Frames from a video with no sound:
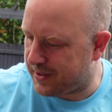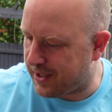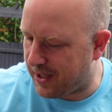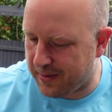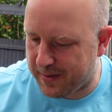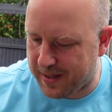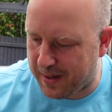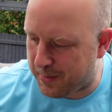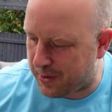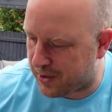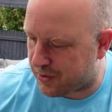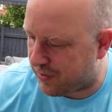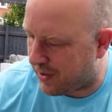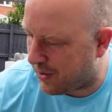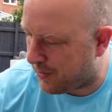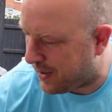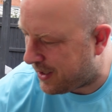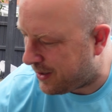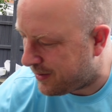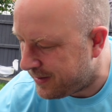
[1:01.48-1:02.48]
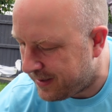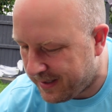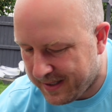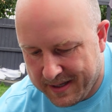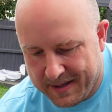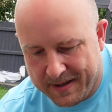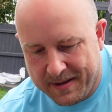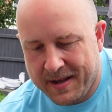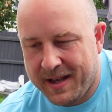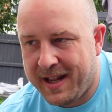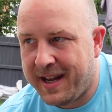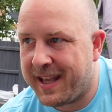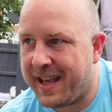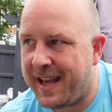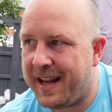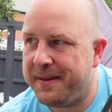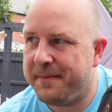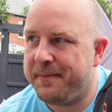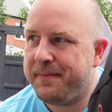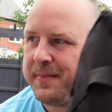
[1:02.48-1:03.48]
So that works really well, and
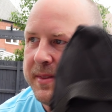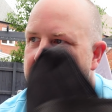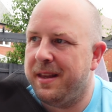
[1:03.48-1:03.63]
again